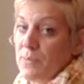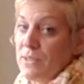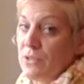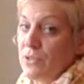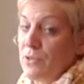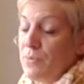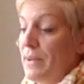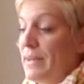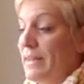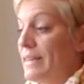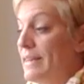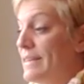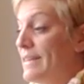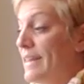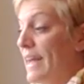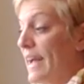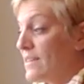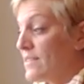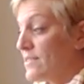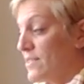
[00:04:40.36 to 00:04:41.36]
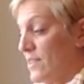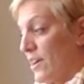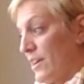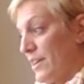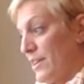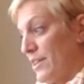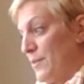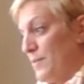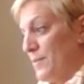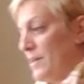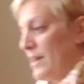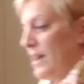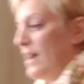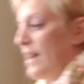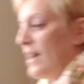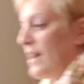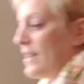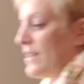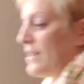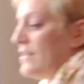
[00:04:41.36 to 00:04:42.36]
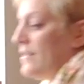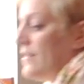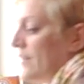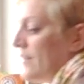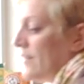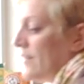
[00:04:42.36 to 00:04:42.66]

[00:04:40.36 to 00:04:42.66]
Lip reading: me to my next item that I